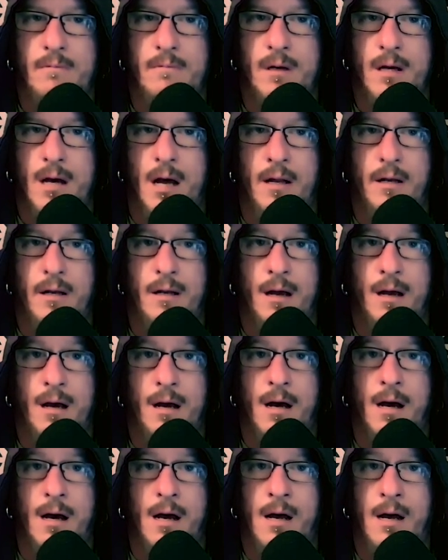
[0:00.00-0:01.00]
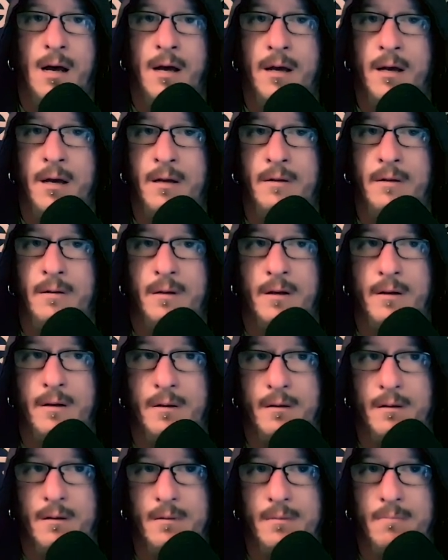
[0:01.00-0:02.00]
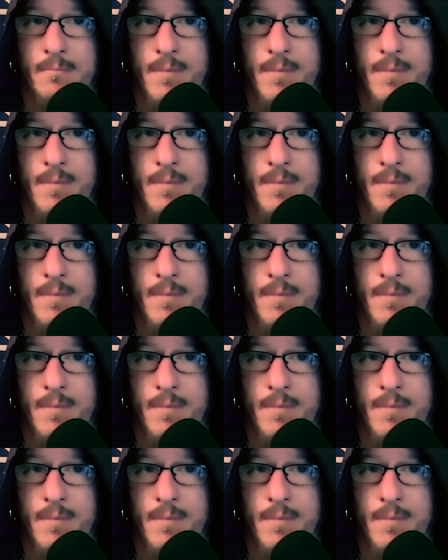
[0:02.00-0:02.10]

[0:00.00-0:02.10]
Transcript: gotten high in in